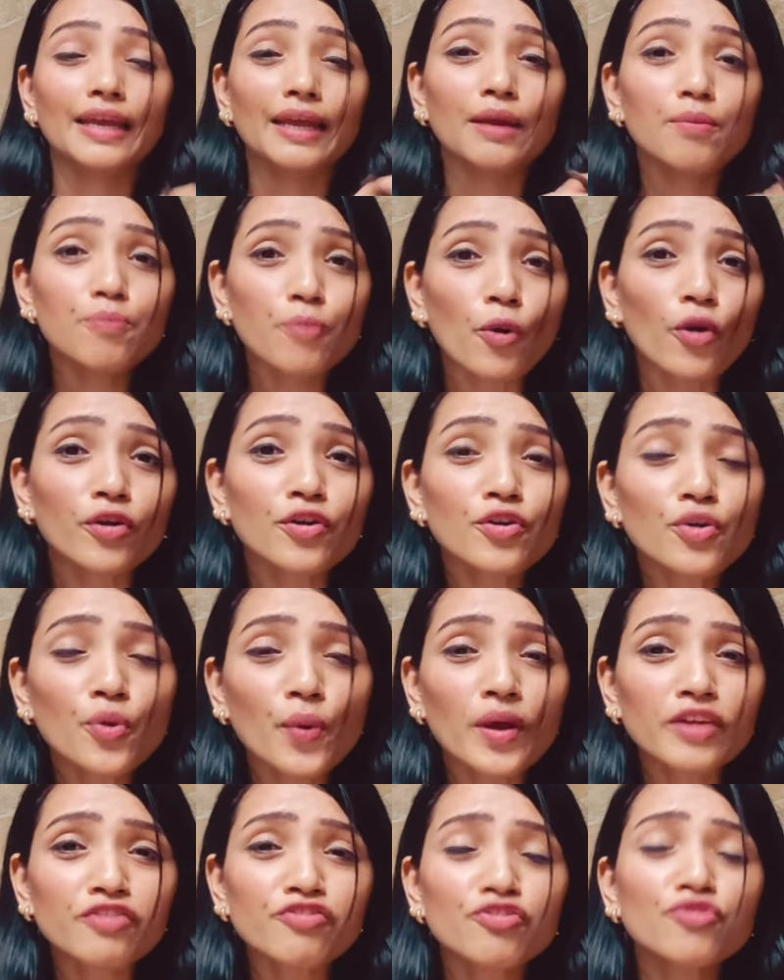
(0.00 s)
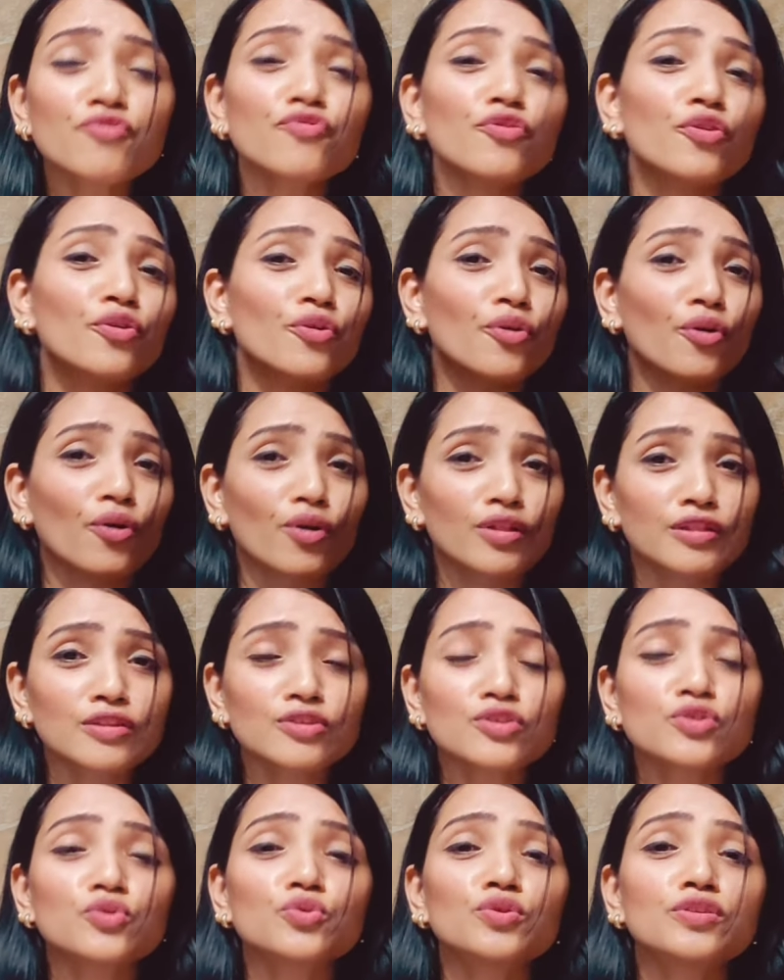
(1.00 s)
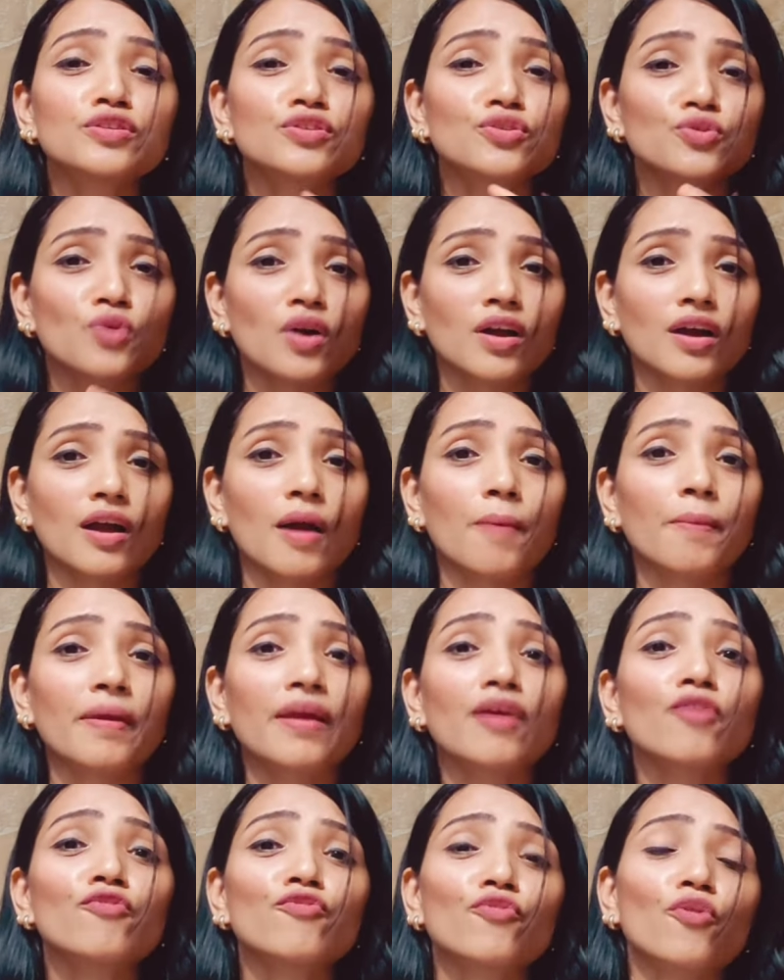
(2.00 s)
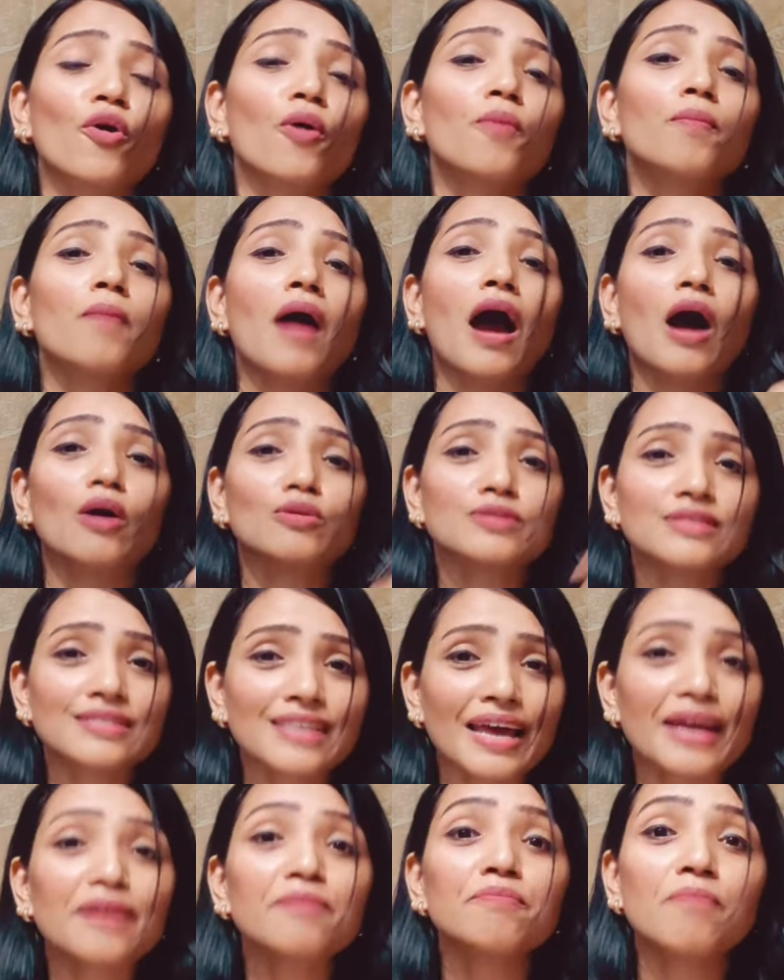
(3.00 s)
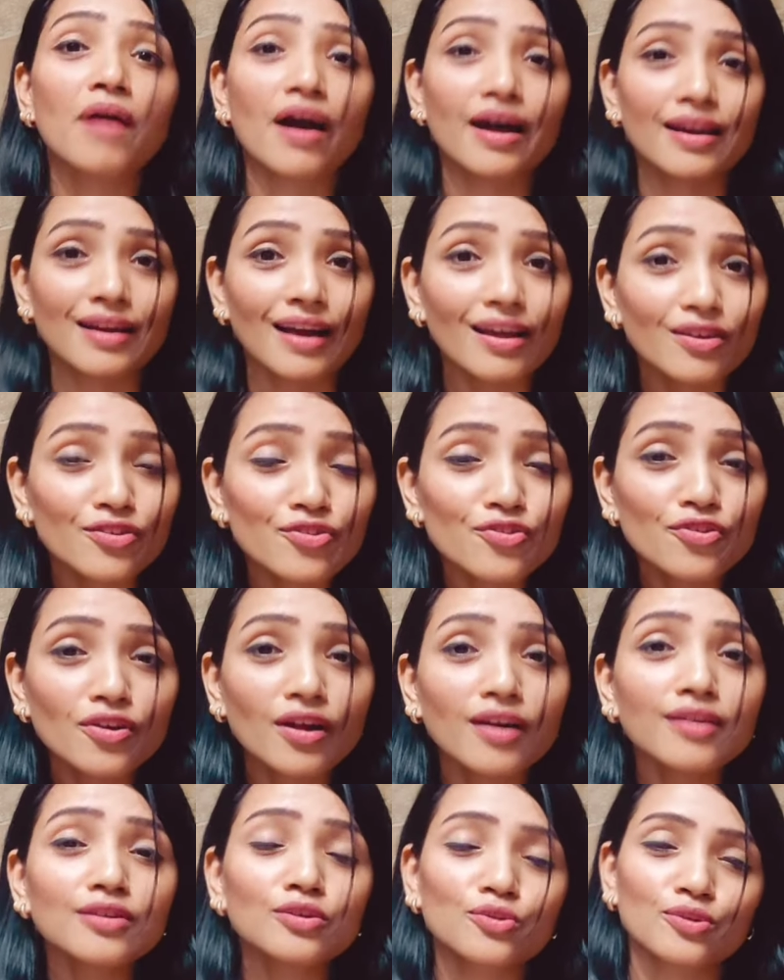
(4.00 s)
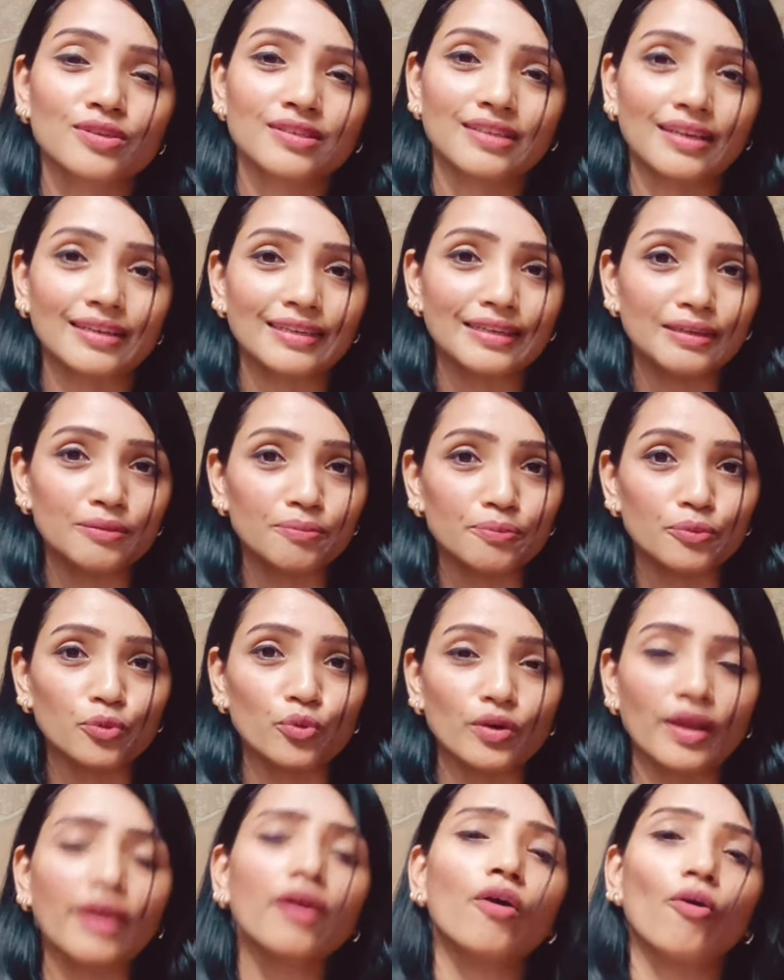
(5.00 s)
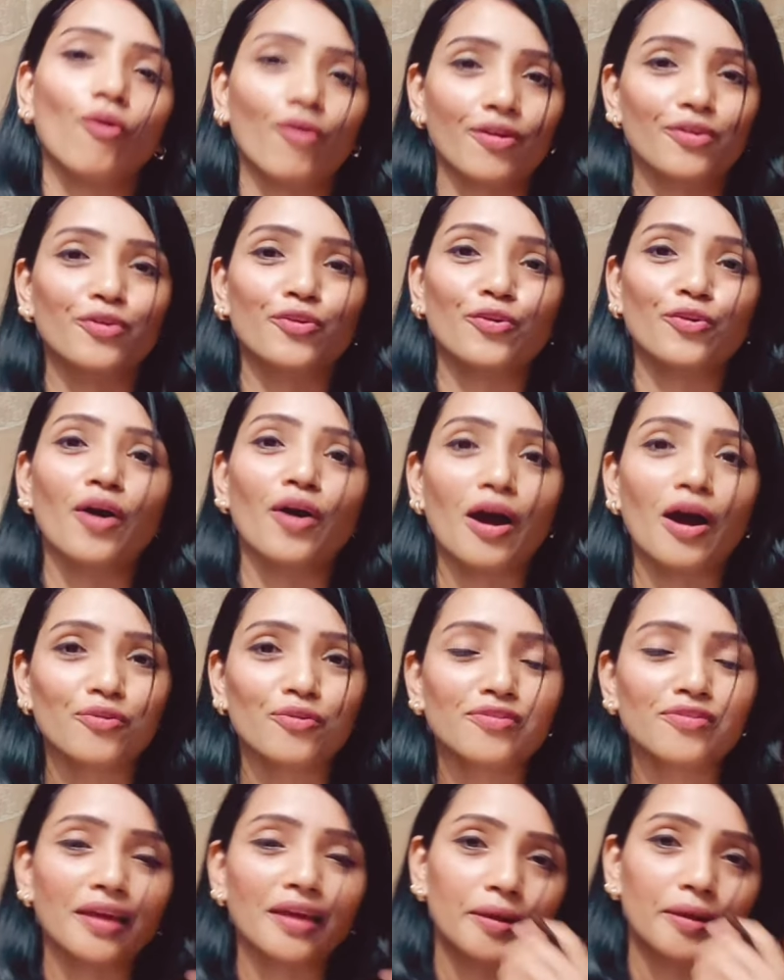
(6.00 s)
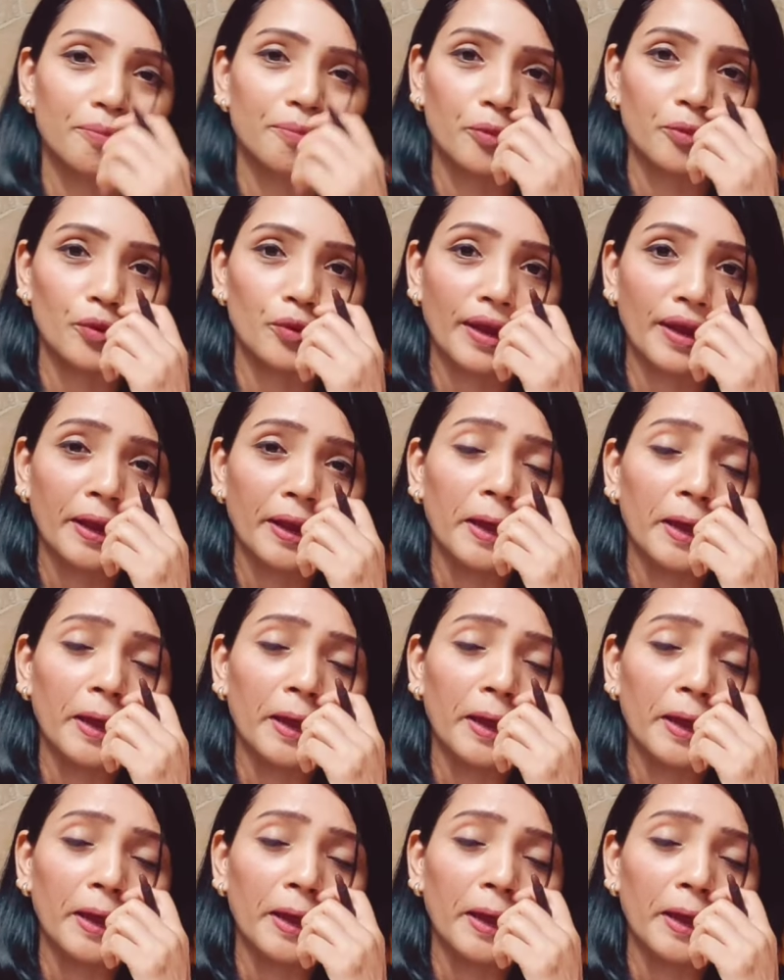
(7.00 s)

Important question for all the students who are coming from outside Maharashtra to study in Pune or, you know, outside Pune.